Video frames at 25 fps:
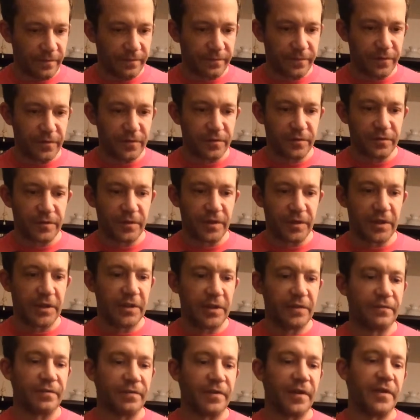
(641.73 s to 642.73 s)
1st string,
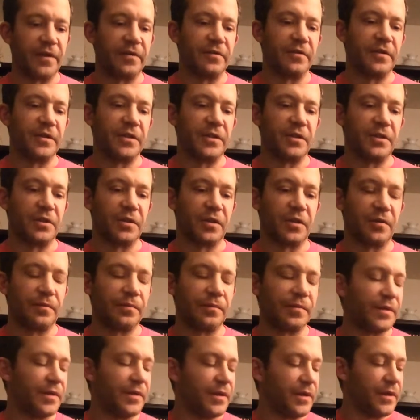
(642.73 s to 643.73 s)
E flat or D
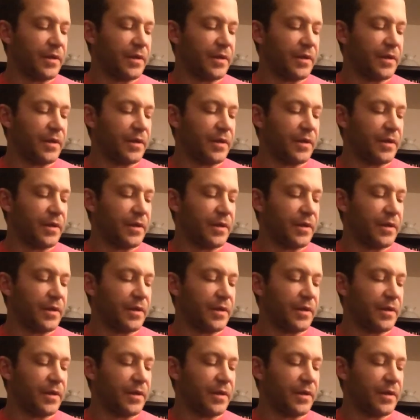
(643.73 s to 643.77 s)
sharp.